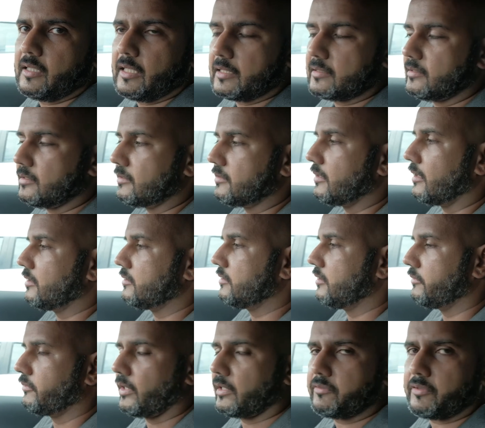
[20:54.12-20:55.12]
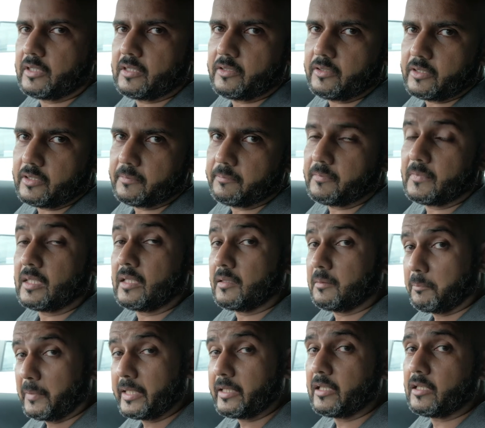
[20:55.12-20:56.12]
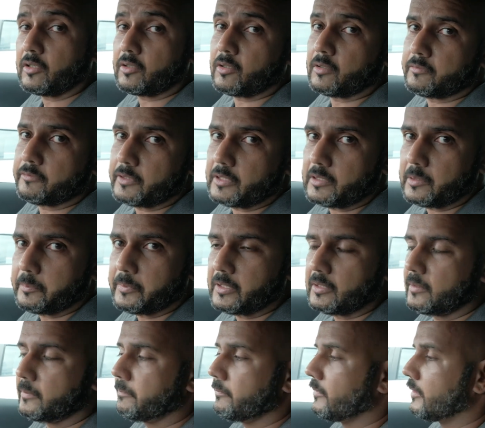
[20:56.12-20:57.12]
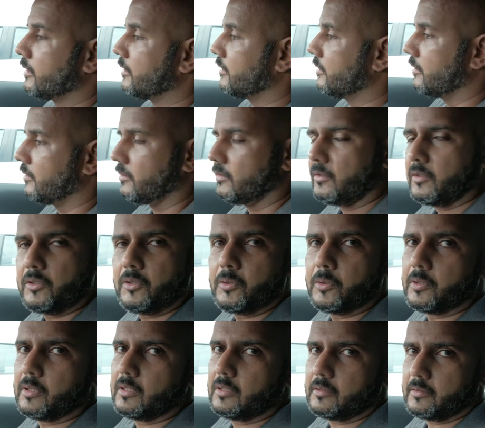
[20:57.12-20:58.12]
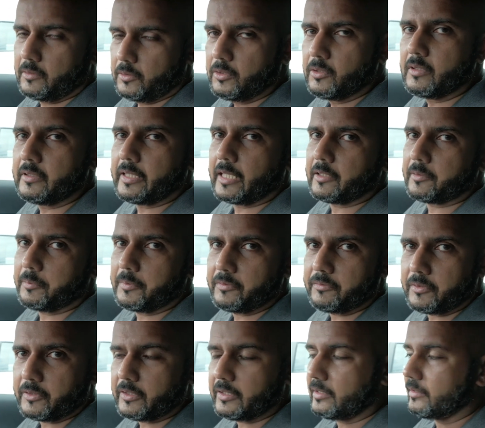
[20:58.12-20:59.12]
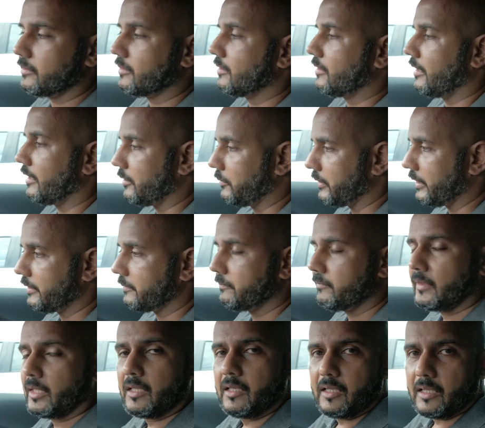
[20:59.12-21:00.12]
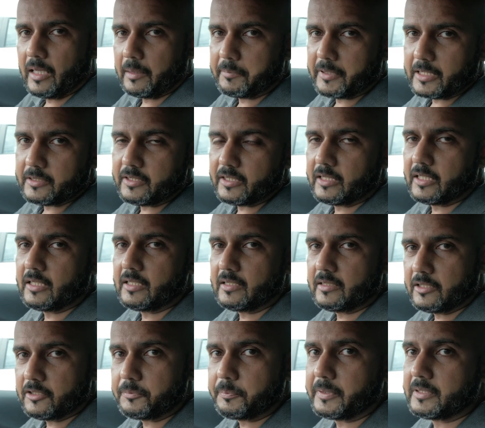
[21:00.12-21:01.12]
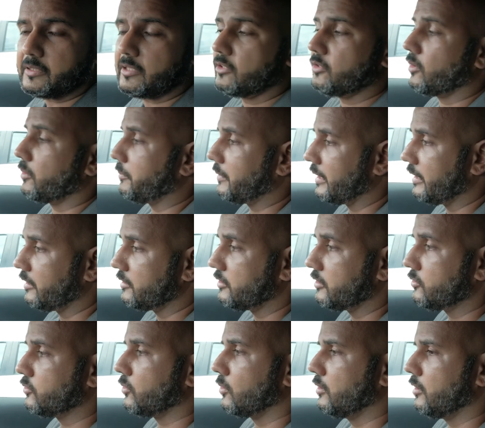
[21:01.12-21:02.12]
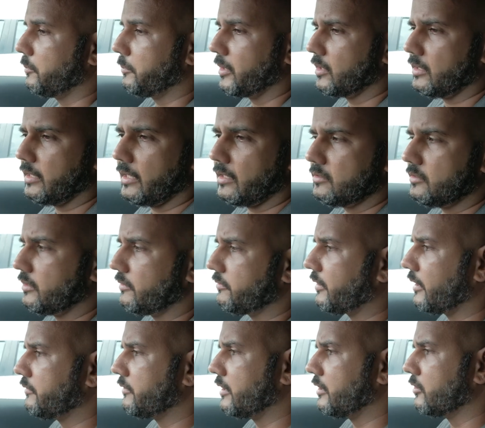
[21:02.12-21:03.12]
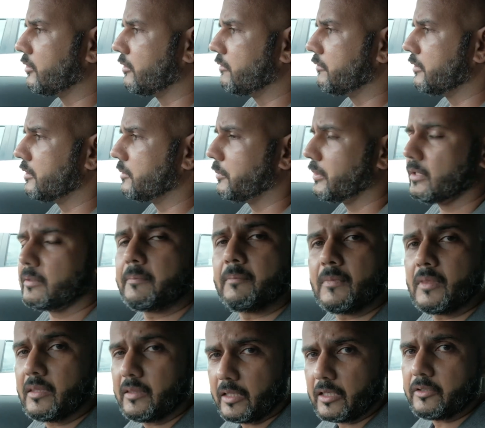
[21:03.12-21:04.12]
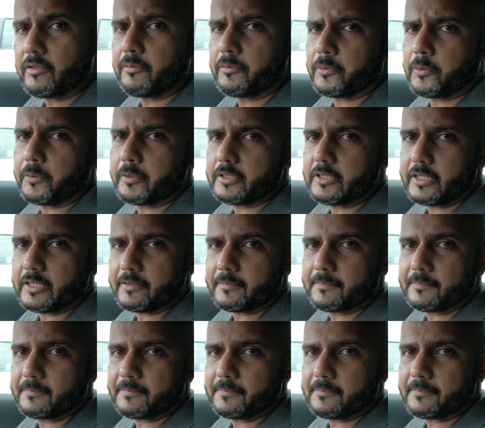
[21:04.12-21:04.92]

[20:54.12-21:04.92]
Lexus LC500. Make it a convertible. You'll thank me for it. Anyway, I'm Keshi Dylan, this Piston.my. I just told you about the LC500 Convertible. Thank you for watching.